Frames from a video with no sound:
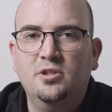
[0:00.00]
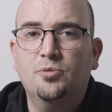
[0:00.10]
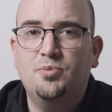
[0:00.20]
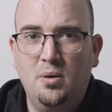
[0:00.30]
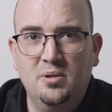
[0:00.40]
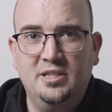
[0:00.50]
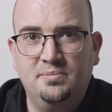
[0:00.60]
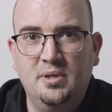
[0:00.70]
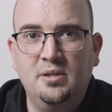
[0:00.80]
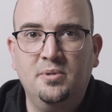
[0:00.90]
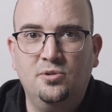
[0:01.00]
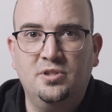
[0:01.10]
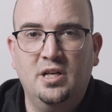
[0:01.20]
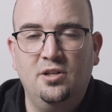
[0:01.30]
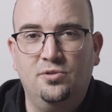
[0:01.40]
You're probably expecting me to
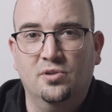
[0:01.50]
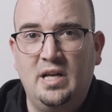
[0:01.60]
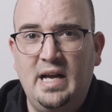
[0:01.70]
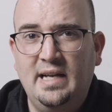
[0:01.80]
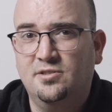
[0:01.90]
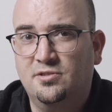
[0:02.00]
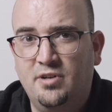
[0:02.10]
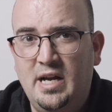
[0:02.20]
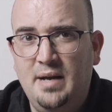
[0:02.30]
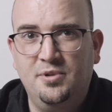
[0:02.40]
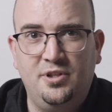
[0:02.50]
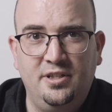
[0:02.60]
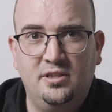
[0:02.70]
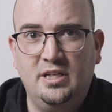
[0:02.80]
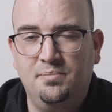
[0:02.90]
tell you to like, subscribe, and
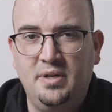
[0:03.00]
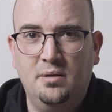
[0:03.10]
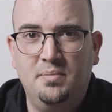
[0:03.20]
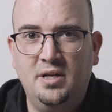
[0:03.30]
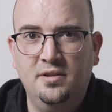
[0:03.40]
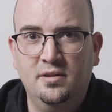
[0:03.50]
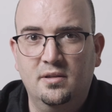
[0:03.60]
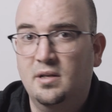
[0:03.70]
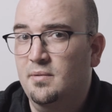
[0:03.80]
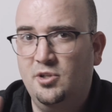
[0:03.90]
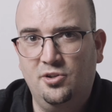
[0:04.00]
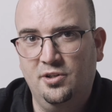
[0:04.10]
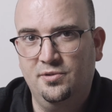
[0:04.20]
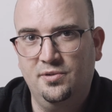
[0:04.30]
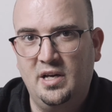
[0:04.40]
hit that bell button. I'm not
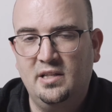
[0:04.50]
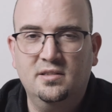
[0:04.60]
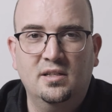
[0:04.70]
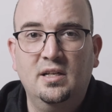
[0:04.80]
gonna do that.